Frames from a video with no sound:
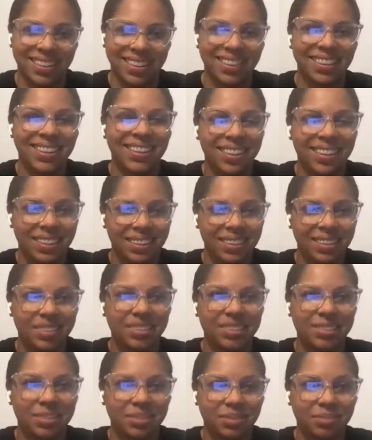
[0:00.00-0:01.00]

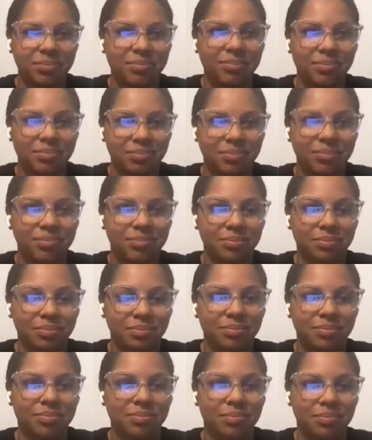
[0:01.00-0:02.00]

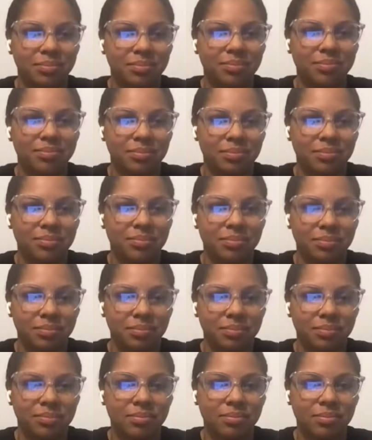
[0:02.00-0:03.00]

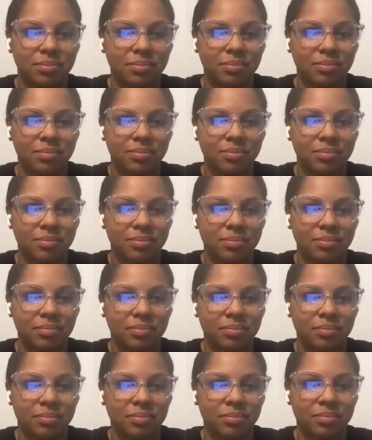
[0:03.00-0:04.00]

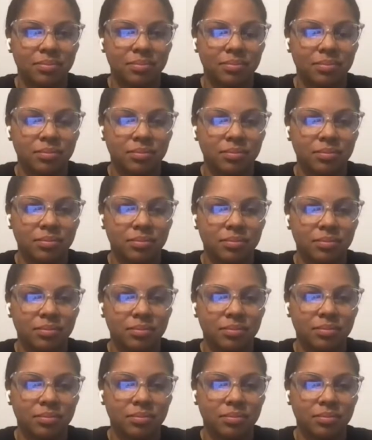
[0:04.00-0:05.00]

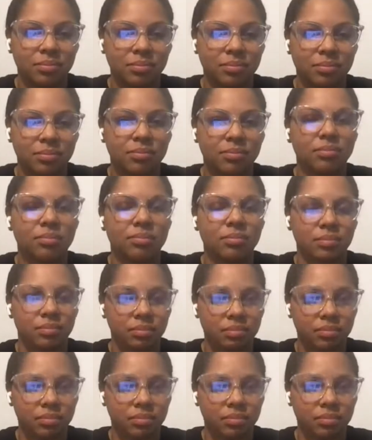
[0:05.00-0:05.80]
No words are spoken by the person on screen.